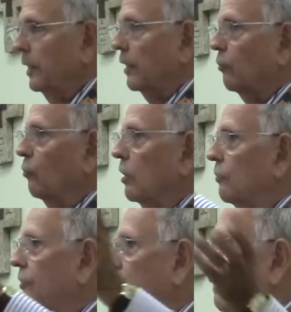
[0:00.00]

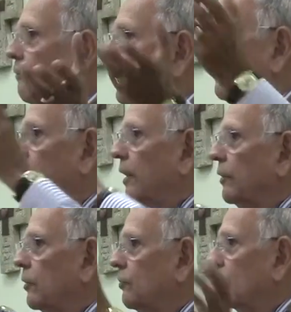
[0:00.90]
encrust
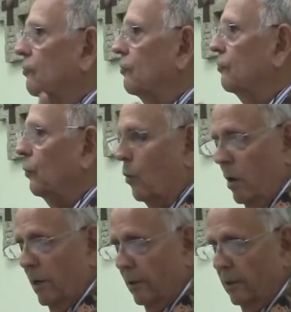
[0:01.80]
everything that touches the
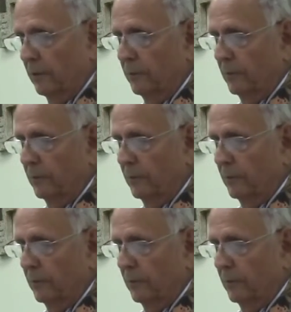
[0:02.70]
water.